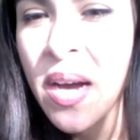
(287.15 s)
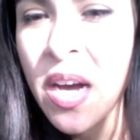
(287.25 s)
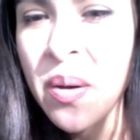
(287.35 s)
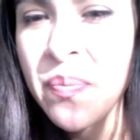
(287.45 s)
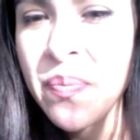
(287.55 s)

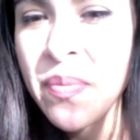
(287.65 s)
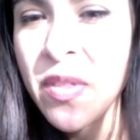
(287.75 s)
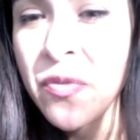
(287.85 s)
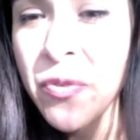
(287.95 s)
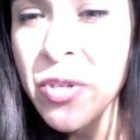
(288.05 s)

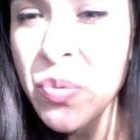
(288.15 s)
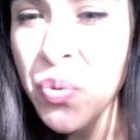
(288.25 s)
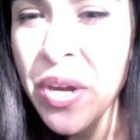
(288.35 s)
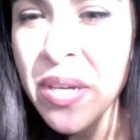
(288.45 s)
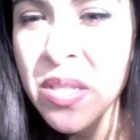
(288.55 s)
The
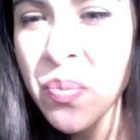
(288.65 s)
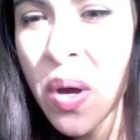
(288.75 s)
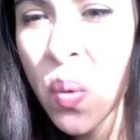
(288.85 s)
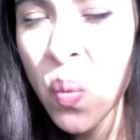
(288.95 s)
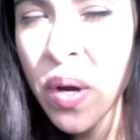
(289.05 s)
first break is
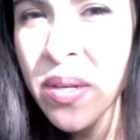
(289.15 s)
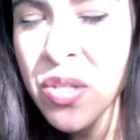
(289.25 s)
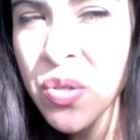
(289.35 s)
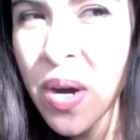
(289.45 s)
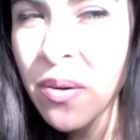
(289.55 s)
about 1
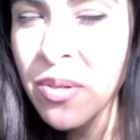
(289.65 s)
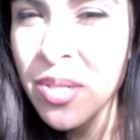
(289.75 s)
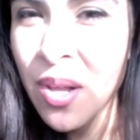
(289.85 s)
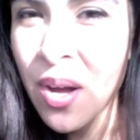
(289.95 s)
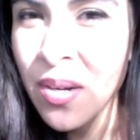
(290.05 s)
to 2
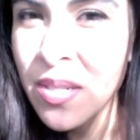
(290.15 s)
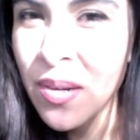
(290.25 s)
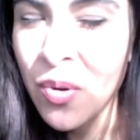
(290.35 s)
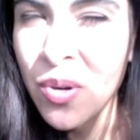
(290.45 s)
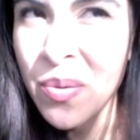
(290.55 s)
hours long,
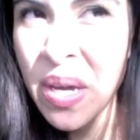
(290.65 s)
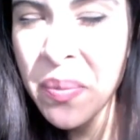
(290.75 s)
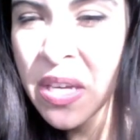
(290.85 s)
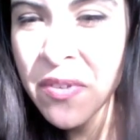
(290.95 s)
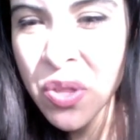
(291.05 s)
or
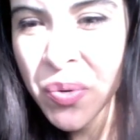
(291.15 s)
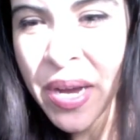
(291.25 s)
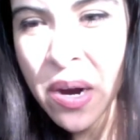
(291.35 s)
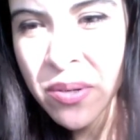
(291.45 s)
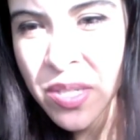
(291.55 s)
maybe even
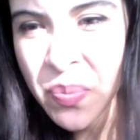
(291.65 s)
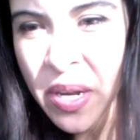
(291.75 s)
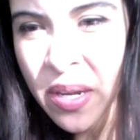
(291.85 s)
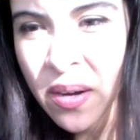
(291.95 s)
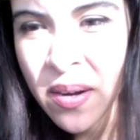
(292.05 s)
3 hours,
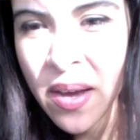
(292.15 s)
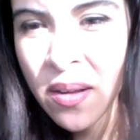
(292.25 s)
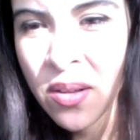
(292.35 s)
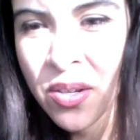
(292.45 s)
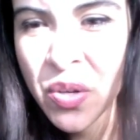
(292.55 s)
depending on
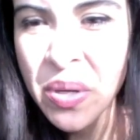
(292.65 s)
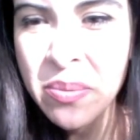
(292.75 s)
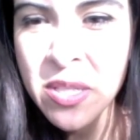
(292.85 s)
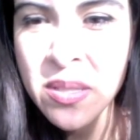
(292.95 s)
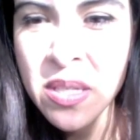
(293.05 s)
how long your
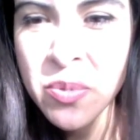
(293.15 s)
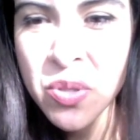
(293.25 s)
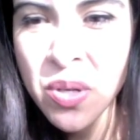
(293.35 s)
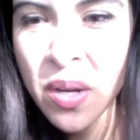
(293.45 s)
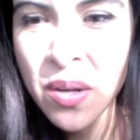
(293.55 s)
baby sleeps
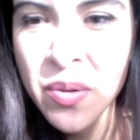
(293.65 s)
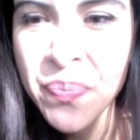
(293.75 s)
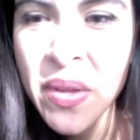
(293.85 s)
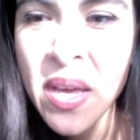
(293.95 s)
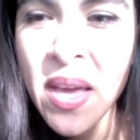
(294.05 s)
or toddler.
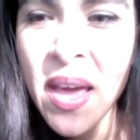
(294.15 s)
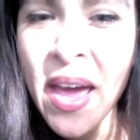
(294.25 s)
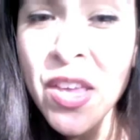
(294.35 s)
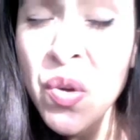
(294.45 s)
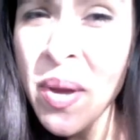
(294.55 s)

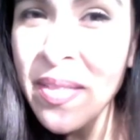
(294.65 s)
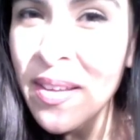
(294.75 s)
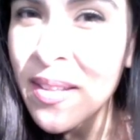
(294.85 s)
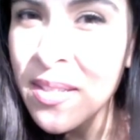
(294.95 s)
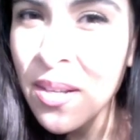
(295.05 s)
And you may
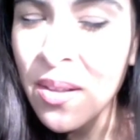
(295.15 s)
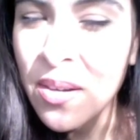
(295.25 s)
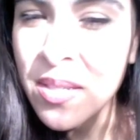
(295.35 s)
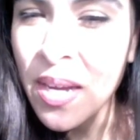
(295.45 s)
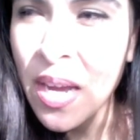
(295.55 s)
think that's a
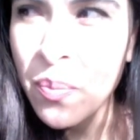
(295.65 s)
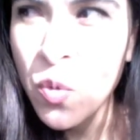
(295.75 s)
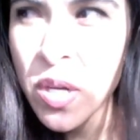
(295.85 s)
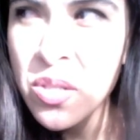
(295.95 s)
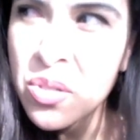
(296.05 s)
long
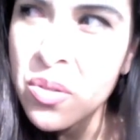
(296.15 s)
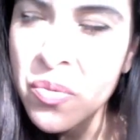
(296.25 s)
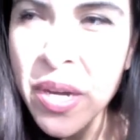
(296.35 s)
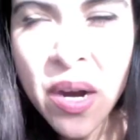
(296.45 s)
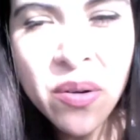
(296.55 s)
time. 1, 2,
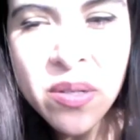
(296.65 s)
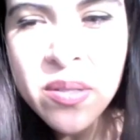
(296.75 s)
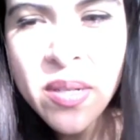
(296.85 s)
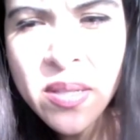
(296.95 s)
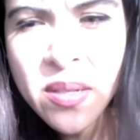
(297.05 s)
3
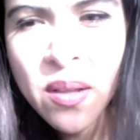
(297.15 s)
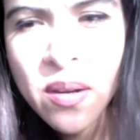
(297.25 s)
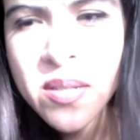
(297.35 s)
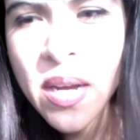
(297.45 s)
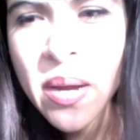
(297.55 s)
hours, that's a
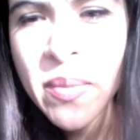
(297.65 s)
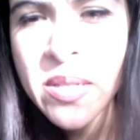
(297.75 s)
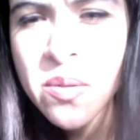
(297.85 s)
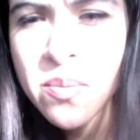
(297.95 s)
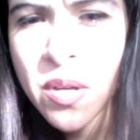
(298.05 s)
long time,
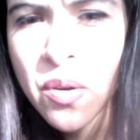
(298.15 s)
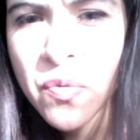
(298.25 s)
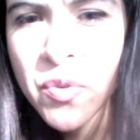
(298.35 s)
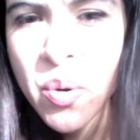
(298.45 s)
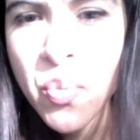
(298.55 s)
as you know,
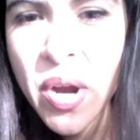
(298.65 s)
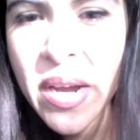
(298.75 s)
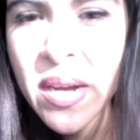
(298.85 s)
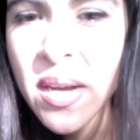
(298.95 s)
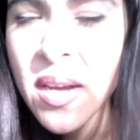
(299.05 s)
for a
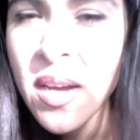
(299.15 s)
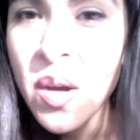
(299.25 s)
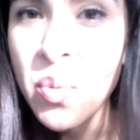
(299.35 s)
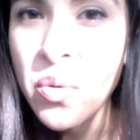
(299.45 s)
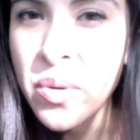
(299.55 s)
break.
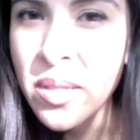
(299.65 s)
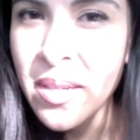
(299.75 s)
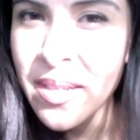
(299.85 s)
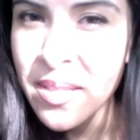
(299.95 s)
but really